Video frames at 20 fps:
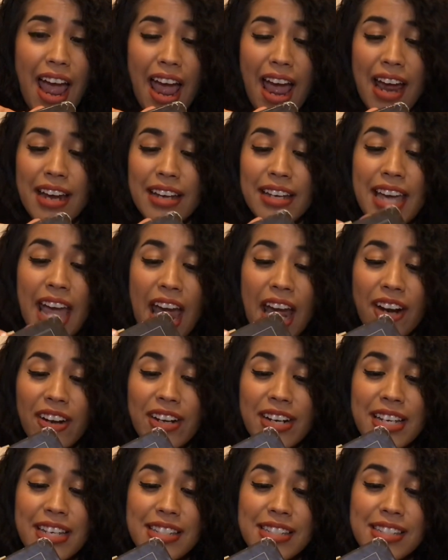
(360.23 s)
and
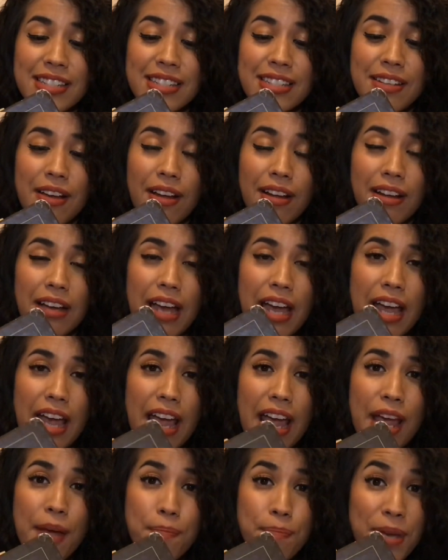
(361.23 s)
carries
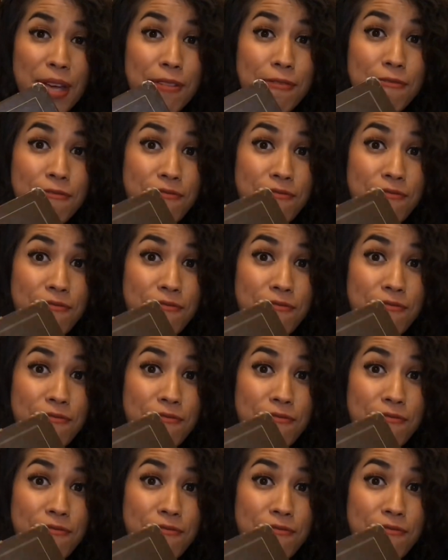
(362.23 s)
it being